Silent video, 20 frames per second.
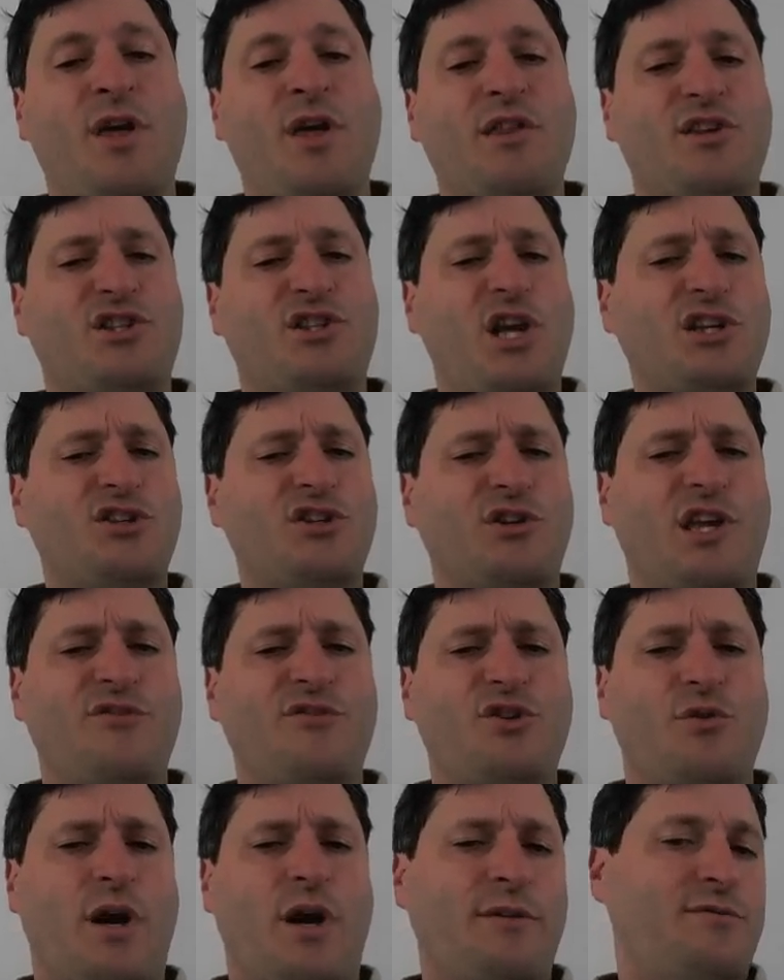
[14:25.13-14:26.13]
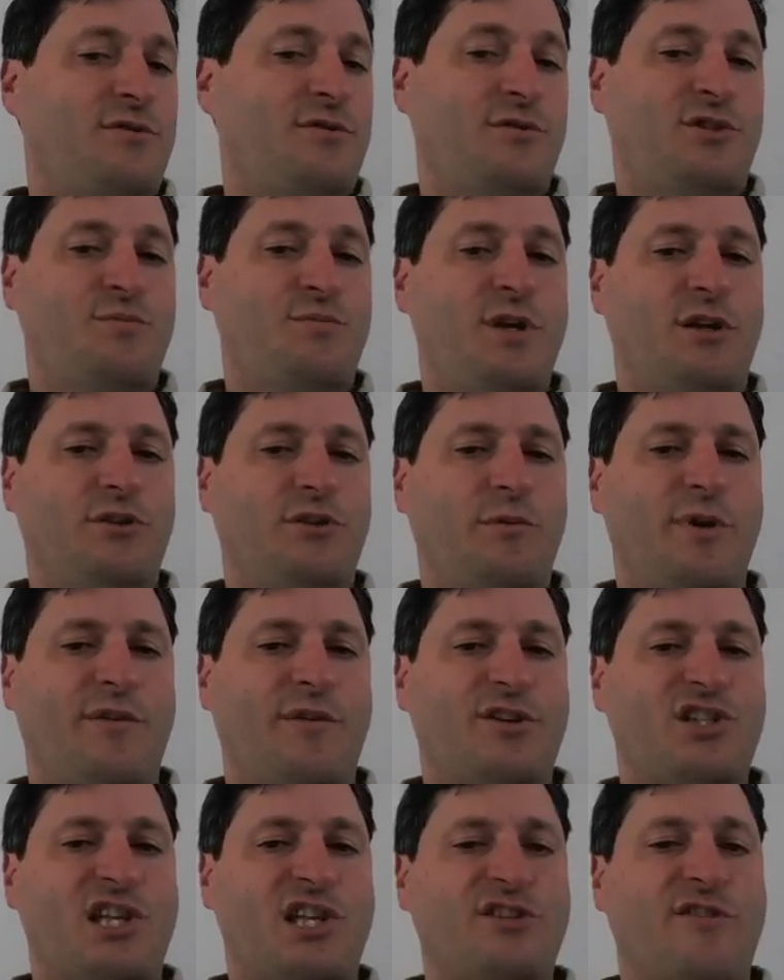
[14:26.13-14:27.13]
This also gives you, to me, a little bit of
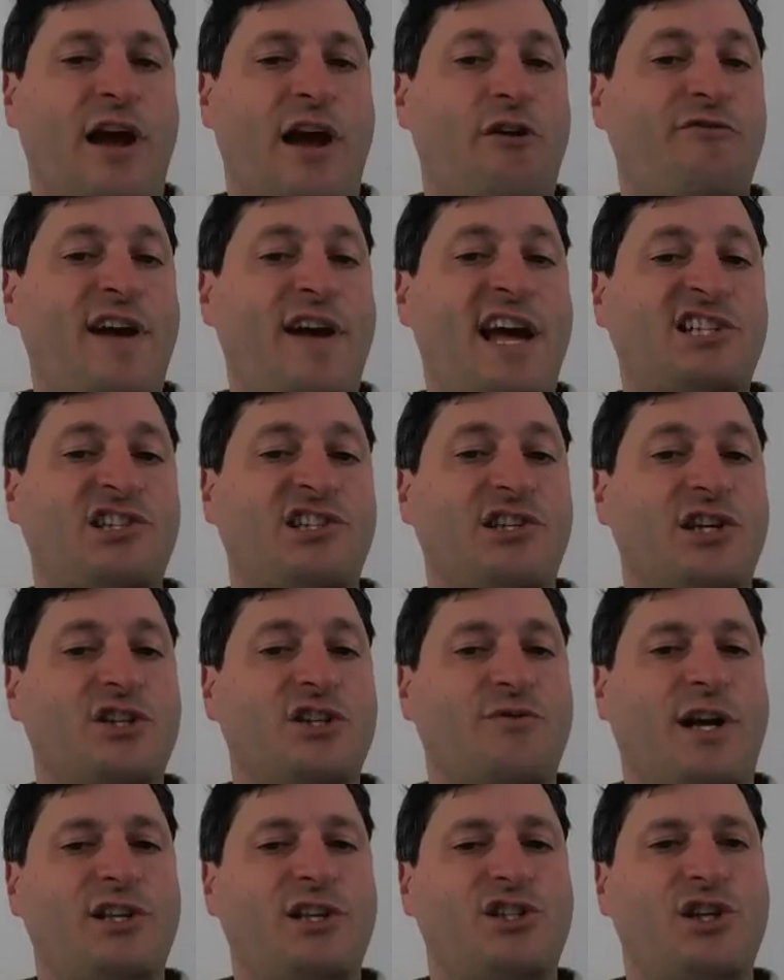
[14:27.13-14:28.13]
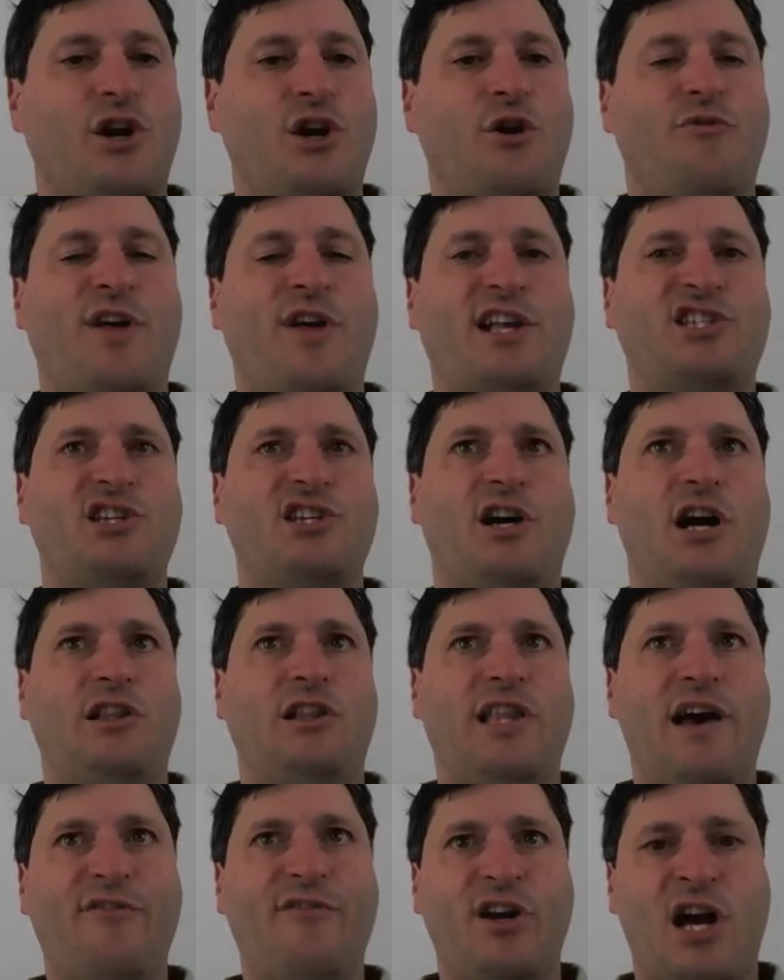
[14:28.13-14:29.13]
a sense of how fast it is, right? So that's
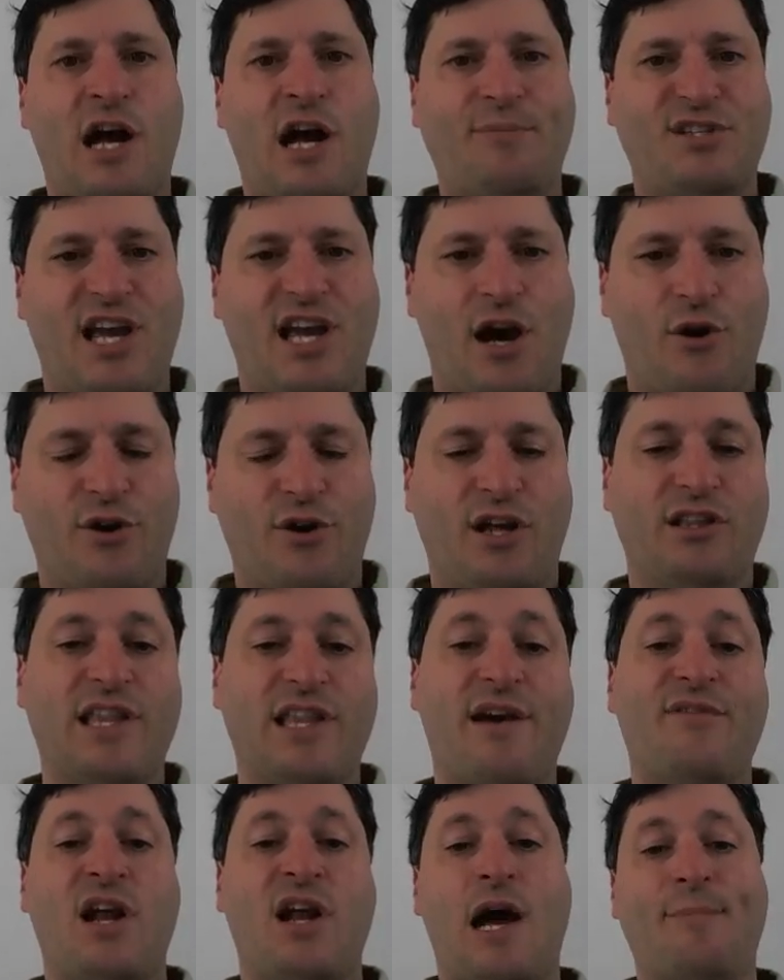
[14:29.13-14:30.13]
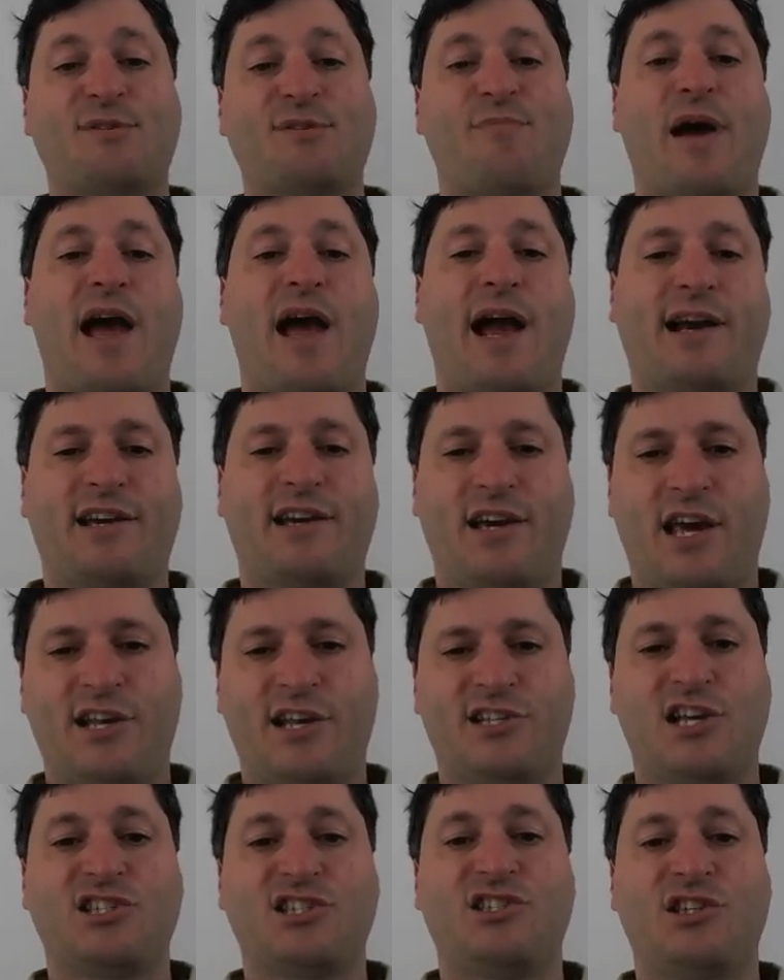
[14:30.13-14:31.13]
11 hops out, 11 hops back, and it
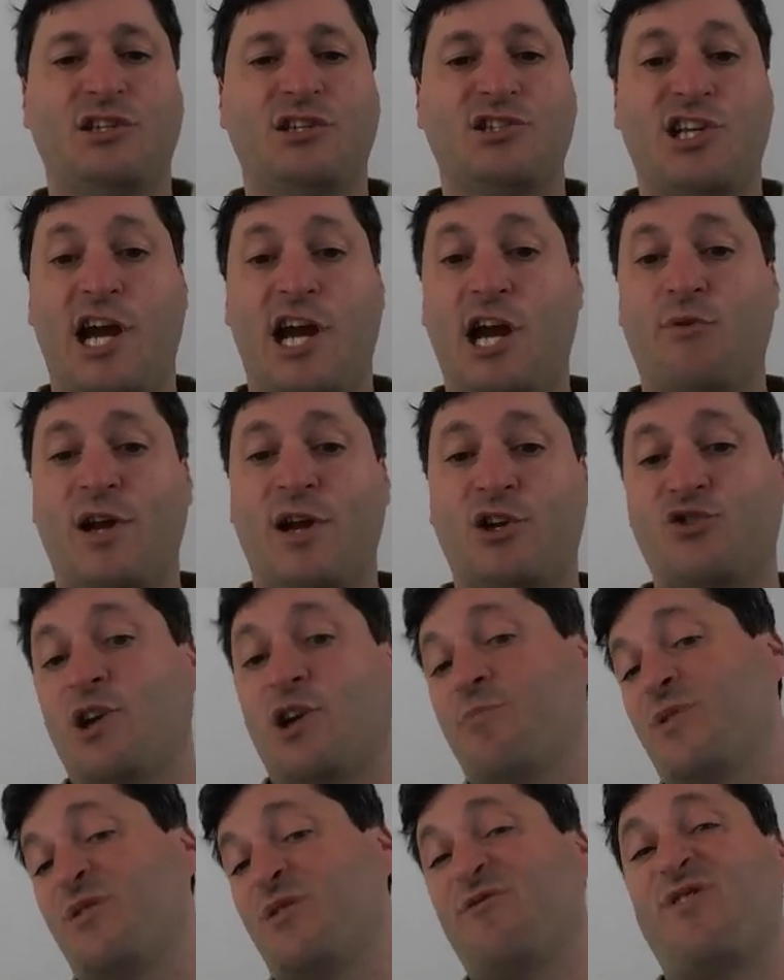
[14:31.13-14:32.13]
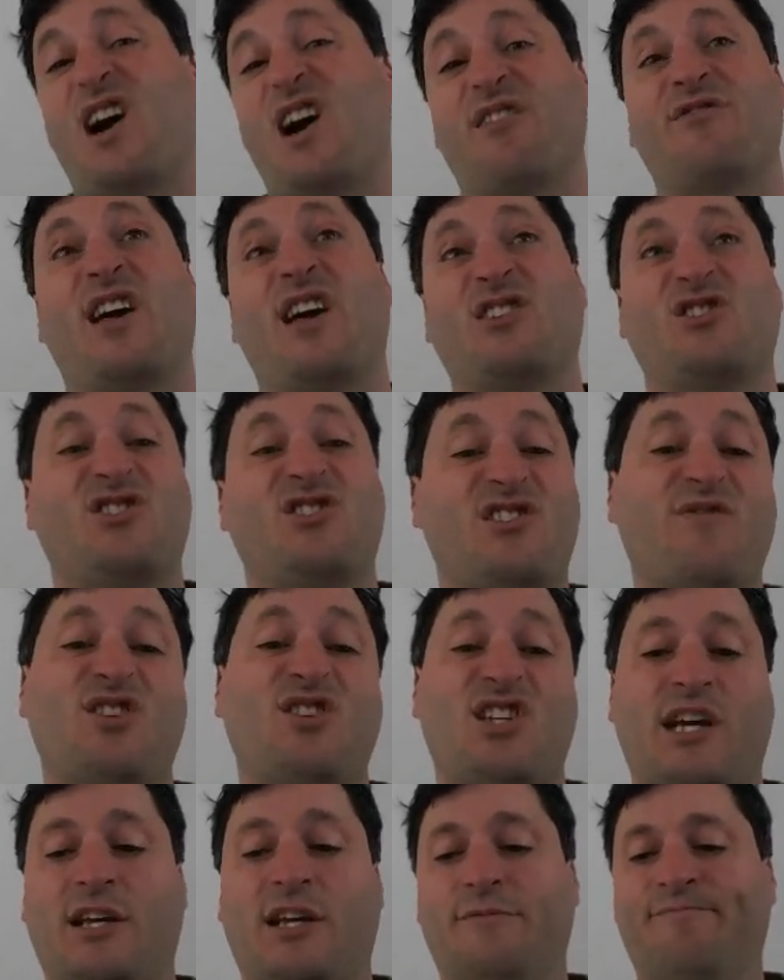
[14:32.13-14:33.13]
does the entire round trip in 0.005 of a
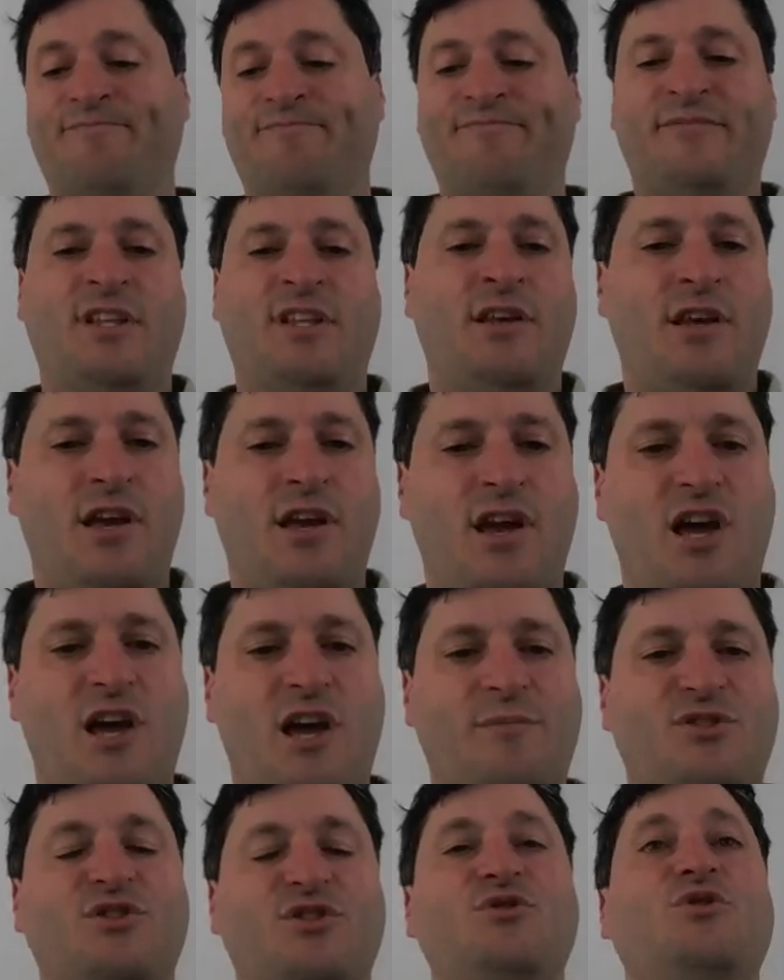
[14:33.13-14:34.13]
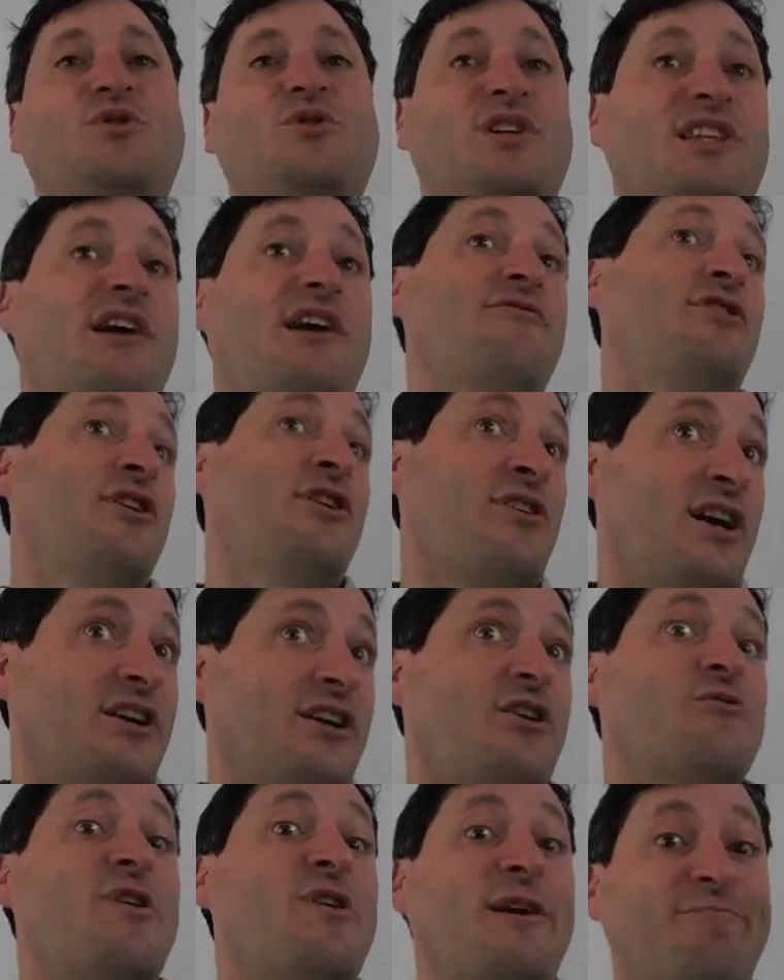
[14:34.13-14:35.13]
second. So you do get that feeling like,
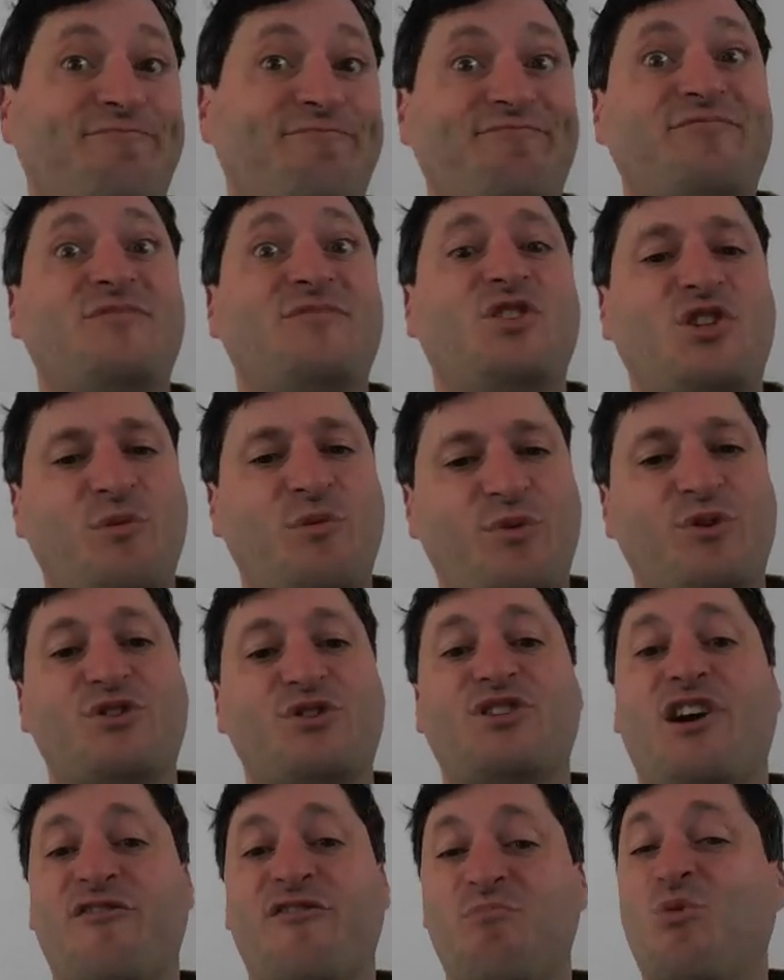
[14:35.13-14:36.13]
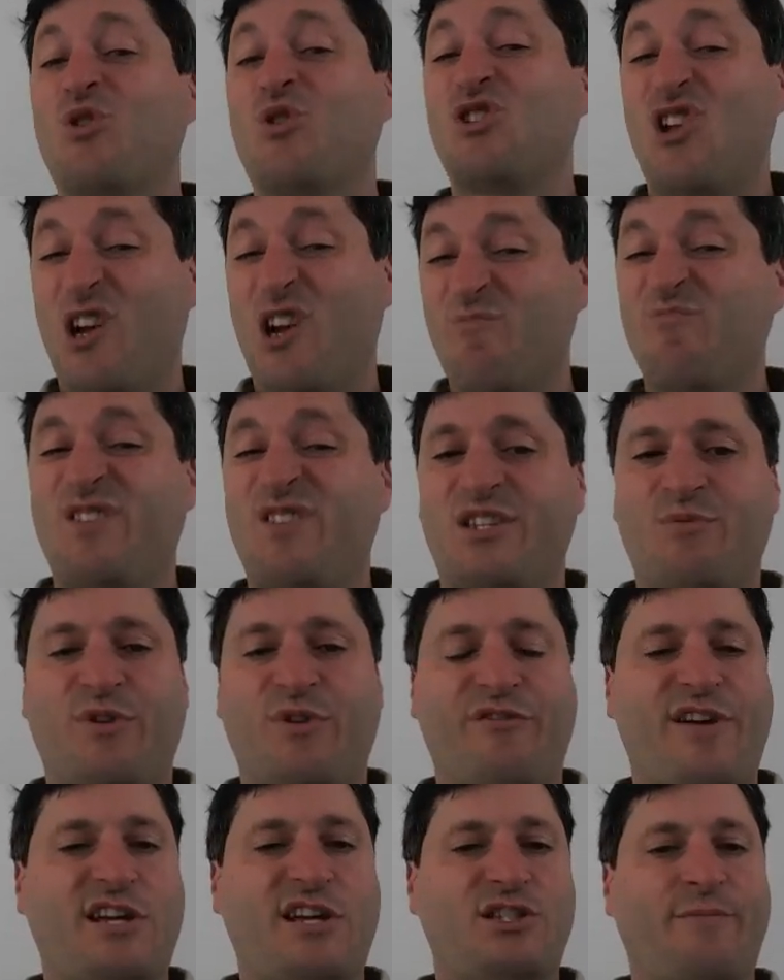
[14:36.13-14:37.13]
oh, right, this computer stuff, Moore's Law, it's
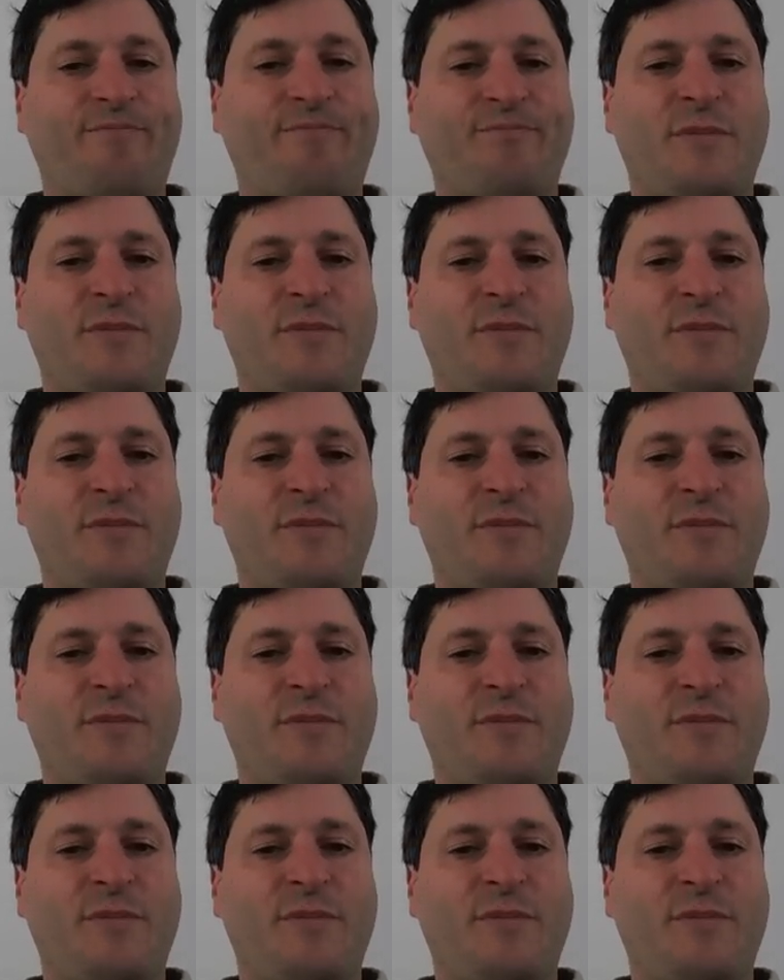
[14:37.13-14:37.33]
pretty fast.